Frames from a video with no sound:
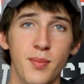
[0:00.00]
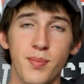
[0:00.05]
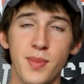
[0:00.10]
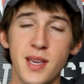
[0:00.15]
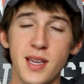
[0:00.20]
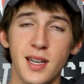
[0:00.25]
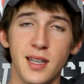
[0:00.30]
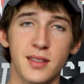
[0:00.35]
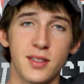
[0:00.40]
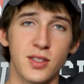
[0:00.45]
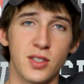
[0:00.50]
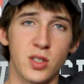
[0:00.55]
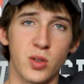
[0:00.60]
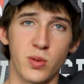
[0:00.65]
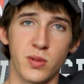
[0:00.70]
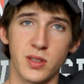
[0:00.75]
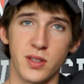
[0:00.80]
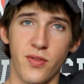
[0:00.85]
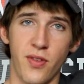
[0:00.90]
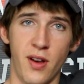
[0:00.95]
Being at the
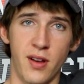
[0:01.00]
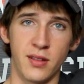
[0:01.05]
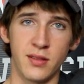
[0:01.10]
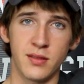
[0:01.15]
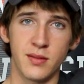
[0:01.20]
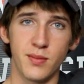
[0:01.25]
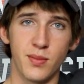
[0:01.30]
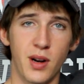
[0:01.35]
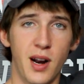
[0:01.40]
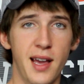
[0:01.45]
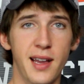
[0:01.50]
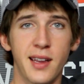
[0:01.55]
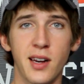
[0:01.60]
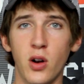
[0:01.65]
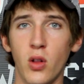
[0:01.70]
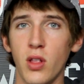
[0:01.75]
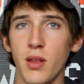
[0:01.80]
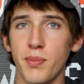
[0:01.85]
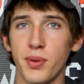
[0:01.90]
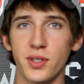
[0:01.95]
store is fun, but I
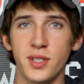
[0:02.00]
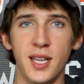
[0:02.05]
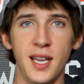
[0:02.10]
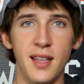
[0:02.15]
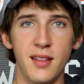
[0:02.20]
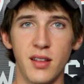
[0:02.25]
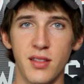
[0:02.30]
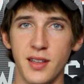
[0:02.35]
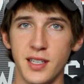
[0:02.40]
can only pretend